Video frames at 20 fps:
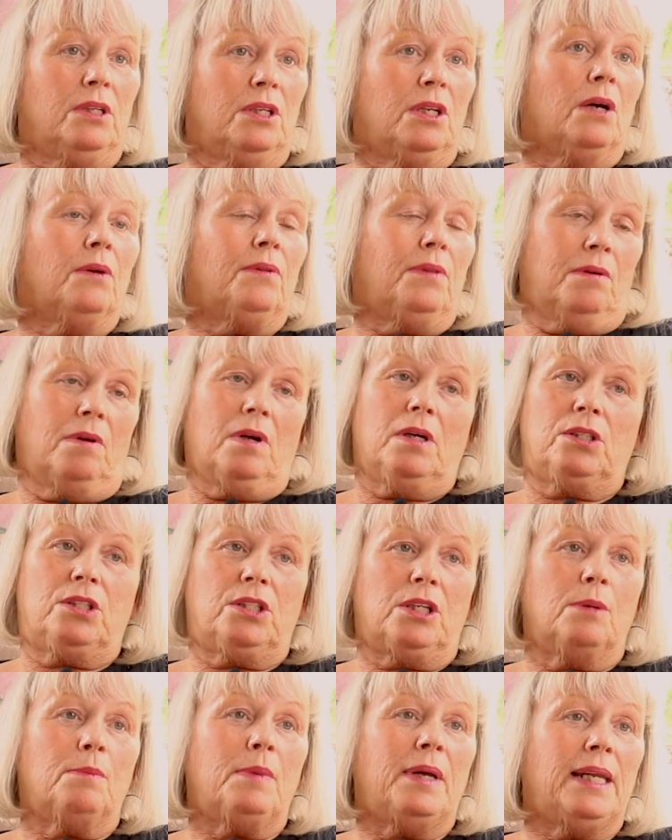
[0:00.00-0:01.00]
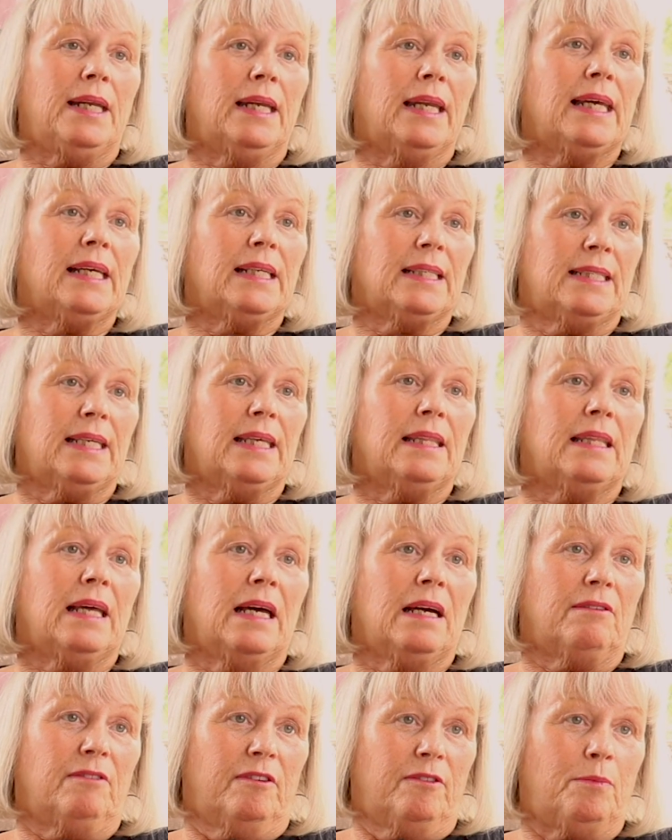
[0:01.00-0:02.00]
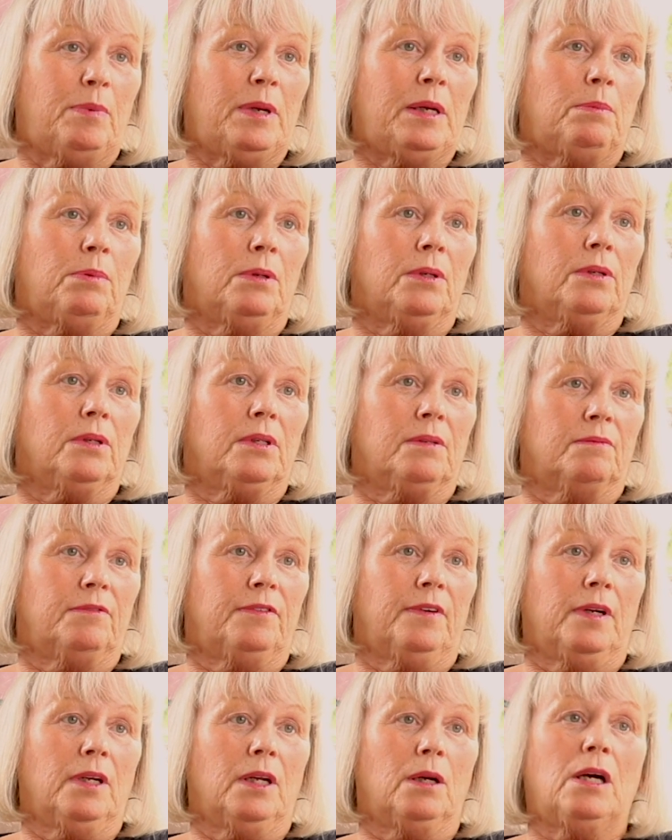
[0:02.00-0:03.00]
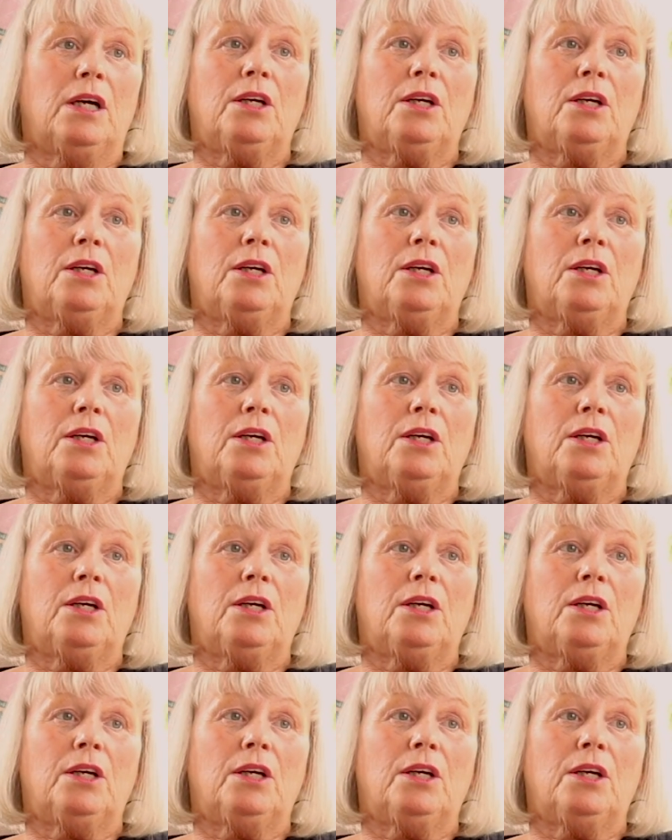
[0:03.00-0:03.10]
you know, there are so many links in there of people you can follow.